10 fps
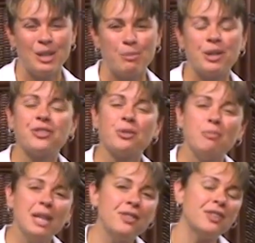but it's
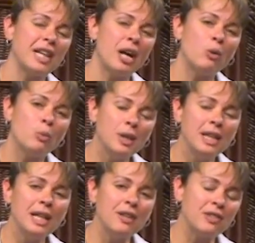amazing how
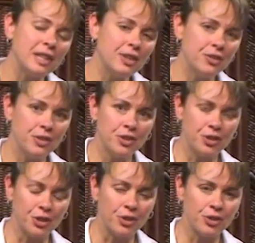we as leaders in the
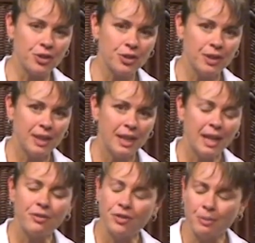church
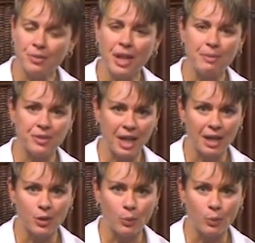have sometimes gotten